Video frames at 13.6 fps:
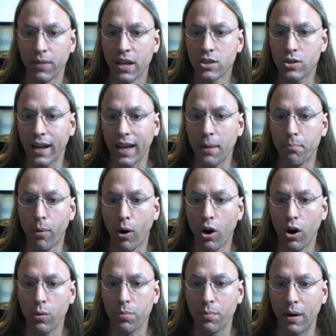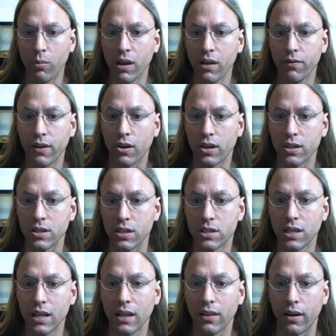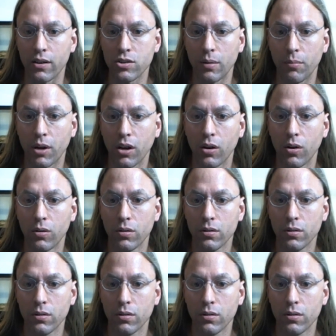So I got a bar with my ring finger because it's sitting there. So I'm going to go...